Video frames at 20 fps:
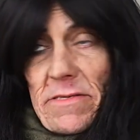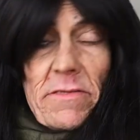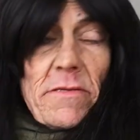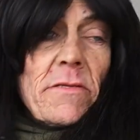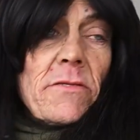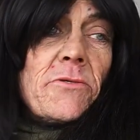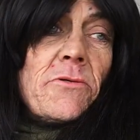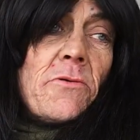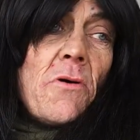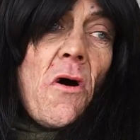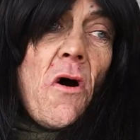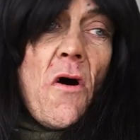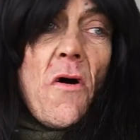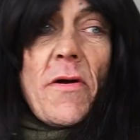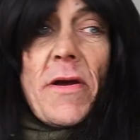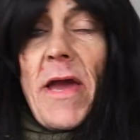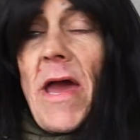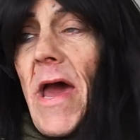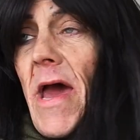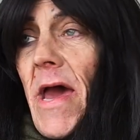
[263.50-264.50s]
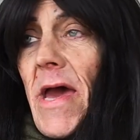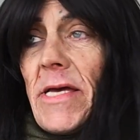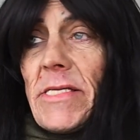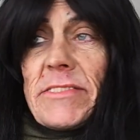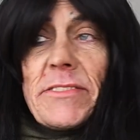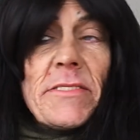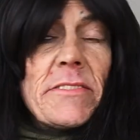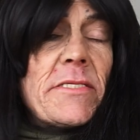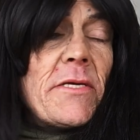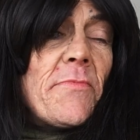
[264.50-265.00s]
you know, all
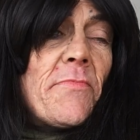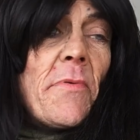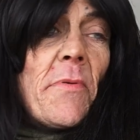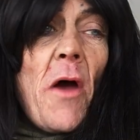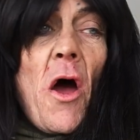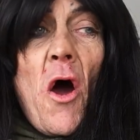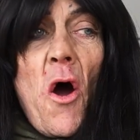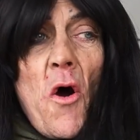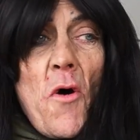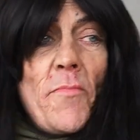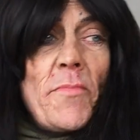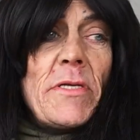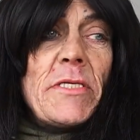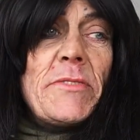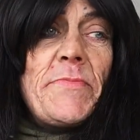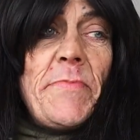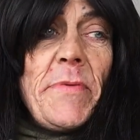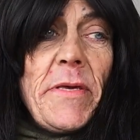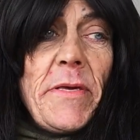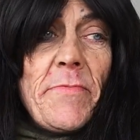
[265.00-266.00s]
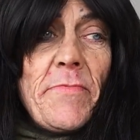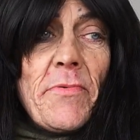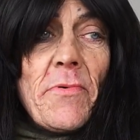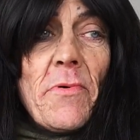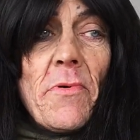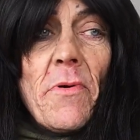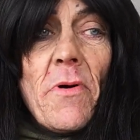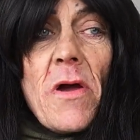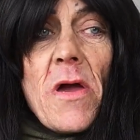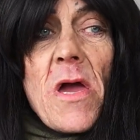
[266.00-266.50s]
kinds of different homeless
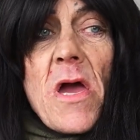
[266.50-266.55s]
people.